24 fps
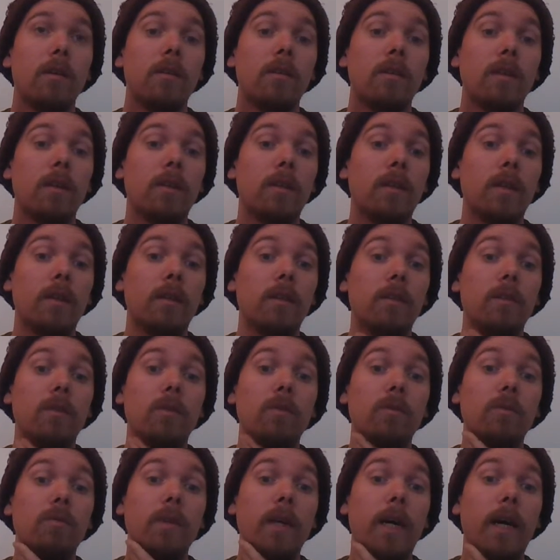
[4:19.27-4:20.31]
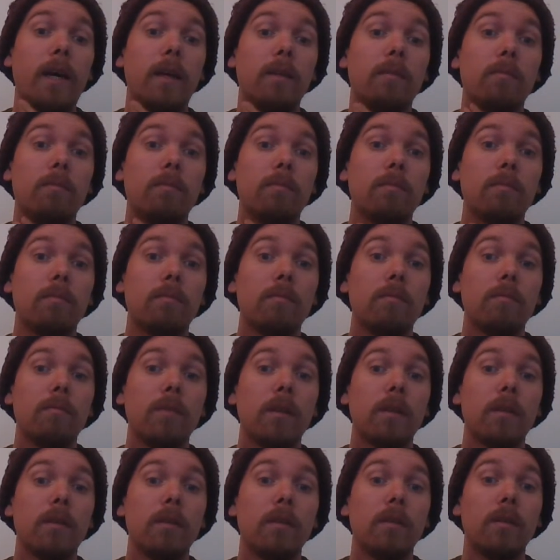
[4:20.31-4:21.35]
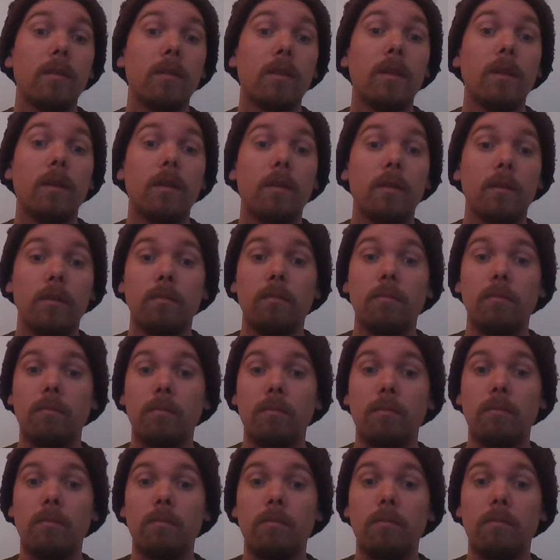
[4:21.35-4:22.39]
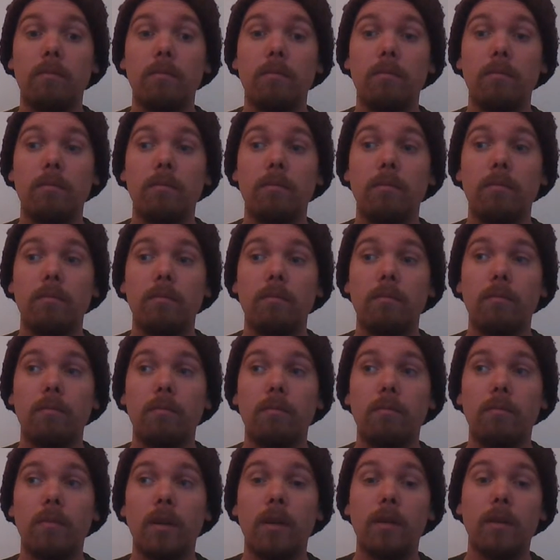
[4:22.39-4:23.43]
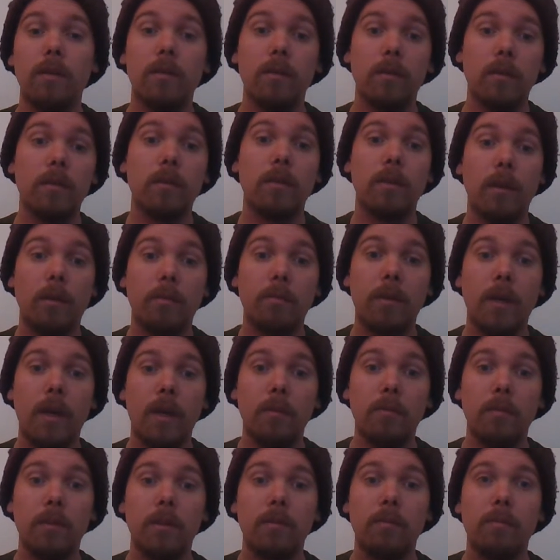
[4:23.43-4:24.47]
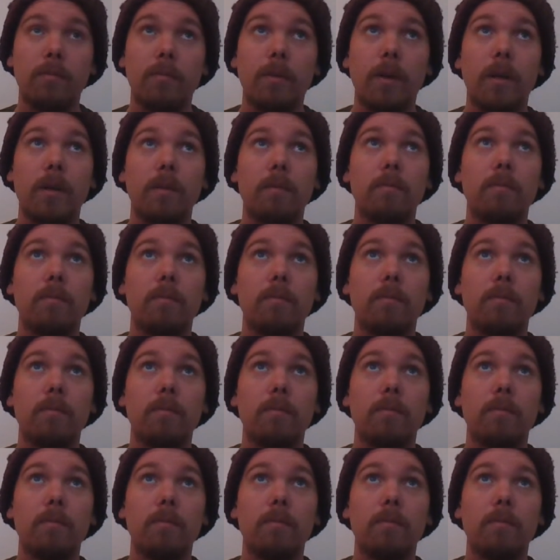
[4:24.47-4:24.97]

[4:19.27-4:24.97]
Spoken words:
They didn't do that until, well, sometimes, but